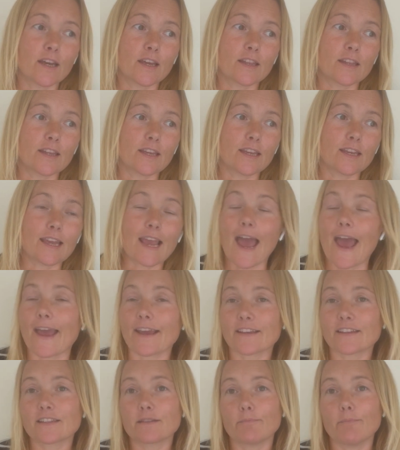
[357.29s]
the
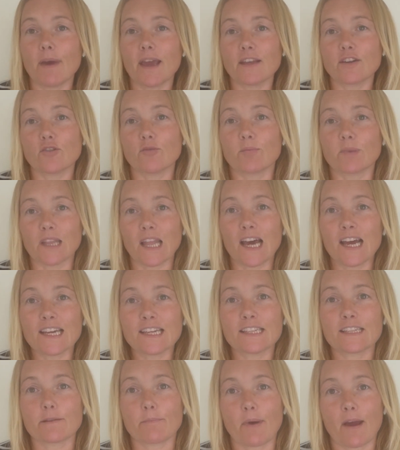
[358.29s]
ex made up
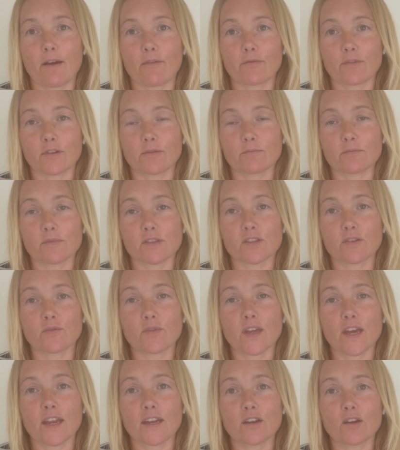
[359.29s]
lies about them, so
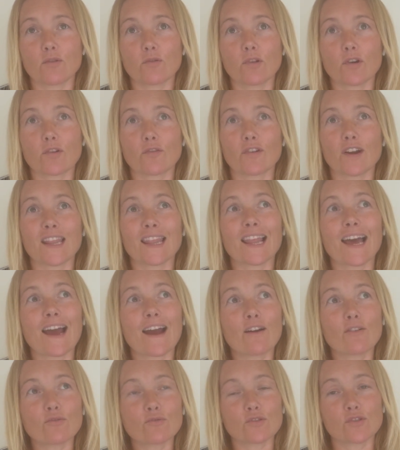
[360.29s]
they're no longer
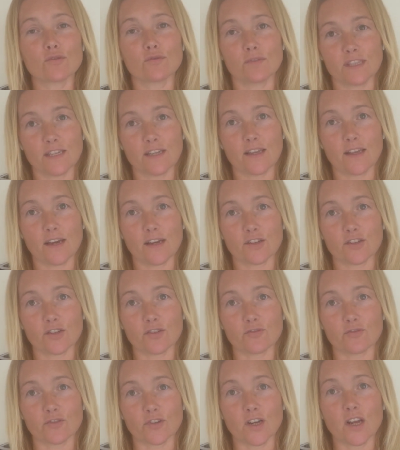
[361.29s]
allowed to see their
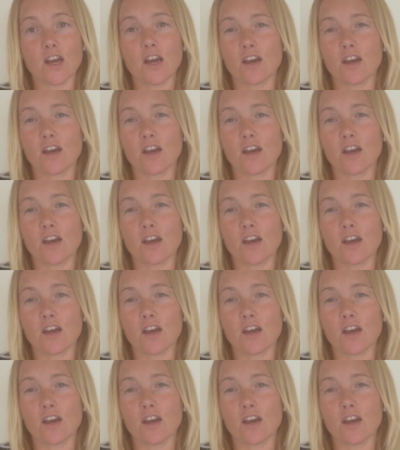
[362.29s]
children.